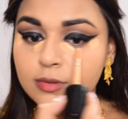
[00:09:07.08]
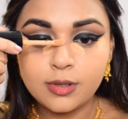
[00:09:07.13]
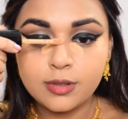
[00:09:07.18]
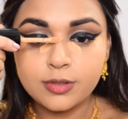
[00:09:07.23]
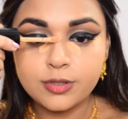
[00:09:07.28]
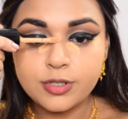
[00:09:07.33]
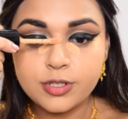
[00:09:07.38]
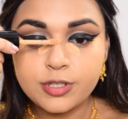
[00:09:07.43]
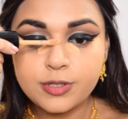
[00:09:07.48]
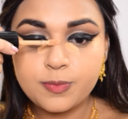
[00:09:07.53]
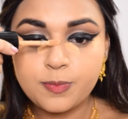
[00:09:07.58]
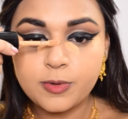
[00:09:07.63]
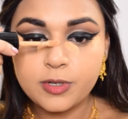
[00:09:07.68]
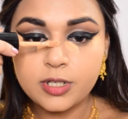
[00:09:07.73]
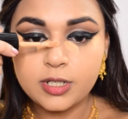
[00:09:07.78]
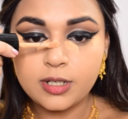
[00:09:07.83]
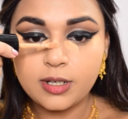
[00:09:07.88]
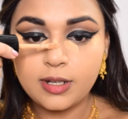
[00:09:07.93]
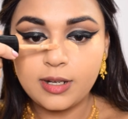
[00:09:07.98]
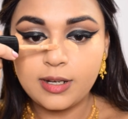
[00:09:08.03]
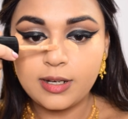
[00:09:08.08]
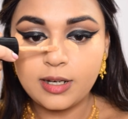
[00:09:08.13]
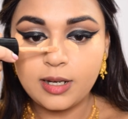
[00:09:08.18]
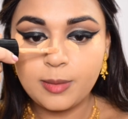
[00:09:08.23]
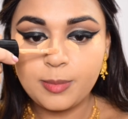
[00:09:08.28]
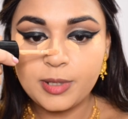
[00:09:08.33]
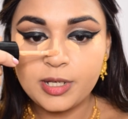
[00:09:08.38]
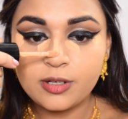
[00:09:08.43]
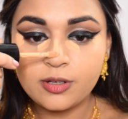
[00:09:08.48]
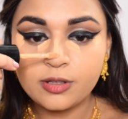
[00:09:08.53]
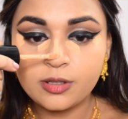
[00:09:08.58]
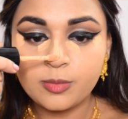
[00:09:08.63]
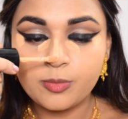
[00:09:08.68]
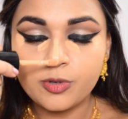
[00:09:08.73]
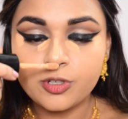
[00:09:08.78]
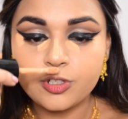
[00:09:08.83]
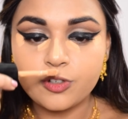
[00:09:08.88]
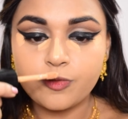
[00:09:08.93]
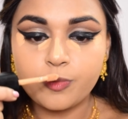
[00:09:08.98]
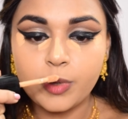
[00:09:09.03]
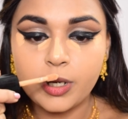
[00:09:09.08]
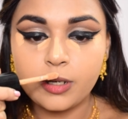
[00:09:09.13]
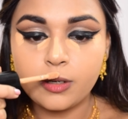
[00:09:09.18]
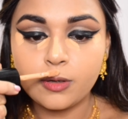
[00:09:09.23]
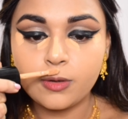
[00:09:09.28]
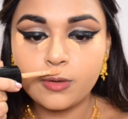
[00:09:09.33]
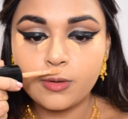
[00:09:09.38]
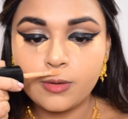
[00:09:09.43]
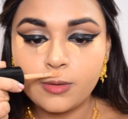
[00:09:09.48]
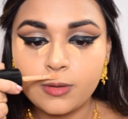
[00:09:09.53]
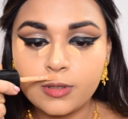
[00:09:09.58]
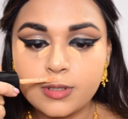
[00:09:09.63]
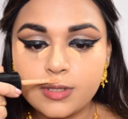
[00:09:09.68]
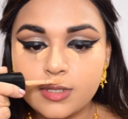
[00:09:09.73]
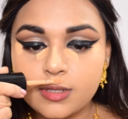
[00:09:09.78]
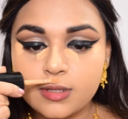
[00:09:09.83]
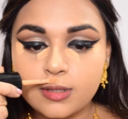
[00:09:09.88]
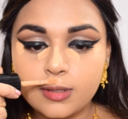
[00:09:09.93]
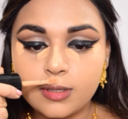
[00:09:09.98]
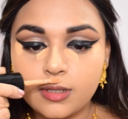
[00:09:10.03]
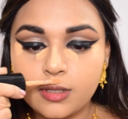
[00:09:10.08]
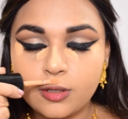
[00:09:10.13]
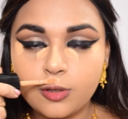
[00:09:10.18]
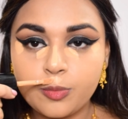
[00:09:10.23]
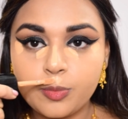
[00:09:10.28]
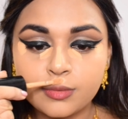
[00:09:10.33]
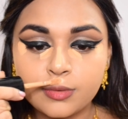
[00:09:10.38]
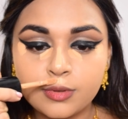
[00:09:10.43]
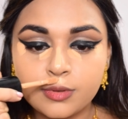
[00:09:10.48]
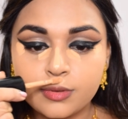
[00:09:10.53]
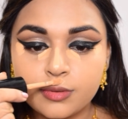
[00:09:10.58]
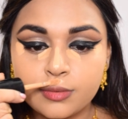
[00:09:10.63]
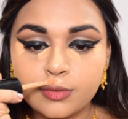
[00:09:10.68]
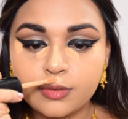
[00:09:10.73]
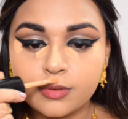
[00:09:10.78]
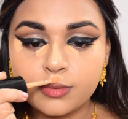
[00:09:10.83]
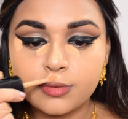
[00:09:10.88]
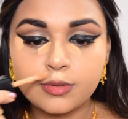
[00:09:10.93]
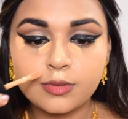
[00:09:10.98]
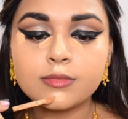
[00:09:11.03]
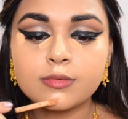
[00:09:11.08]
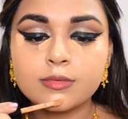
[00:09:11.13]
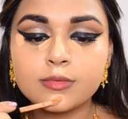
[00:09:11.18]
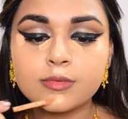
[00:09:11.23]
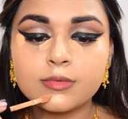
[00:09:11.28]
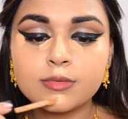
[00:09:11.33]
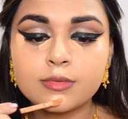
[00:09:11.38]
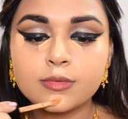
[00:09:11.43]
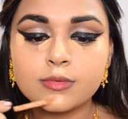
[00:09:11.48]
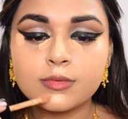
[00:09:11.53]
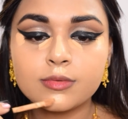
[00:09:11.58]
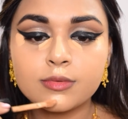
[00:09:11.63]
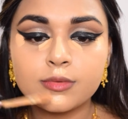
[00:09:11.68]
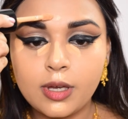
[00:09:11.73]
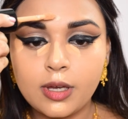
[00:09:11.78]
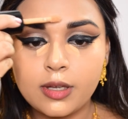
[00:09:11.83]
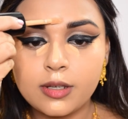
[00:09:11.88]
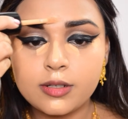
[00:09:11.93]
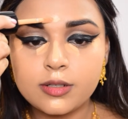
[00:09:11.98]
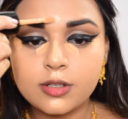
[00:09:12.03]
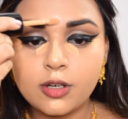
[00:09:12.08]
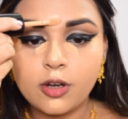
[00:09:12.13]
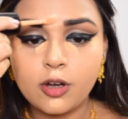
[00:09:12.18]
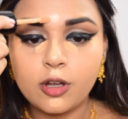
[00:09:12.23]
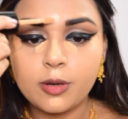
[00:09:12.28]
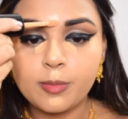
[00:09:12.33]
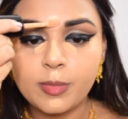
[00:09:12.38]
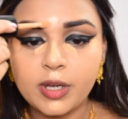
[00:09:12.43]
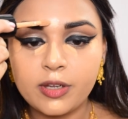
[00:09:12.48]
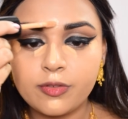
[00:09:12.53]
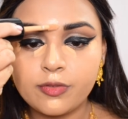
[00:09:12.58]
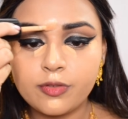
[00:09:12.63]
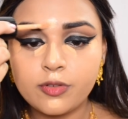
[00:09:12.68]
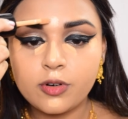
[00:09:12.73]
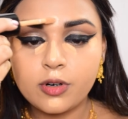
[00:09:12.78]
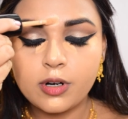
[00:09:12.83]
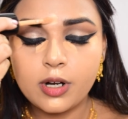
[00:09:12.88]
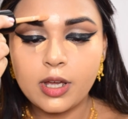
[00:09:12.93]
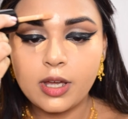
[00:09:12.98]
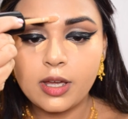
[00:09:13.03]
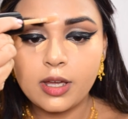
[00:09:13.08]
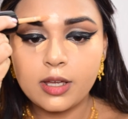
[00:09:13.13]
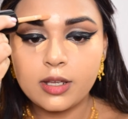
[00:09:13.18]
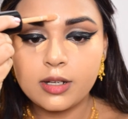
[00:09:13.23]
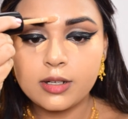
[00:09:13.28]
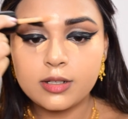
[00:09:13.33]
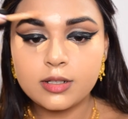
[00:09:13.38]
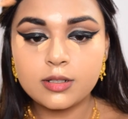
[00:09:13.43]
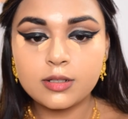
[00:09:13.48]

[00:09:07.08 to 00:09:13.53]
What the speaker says: Just putting a little bit on the bridge of my nose, Cupid's bow, chin, and on my forehead.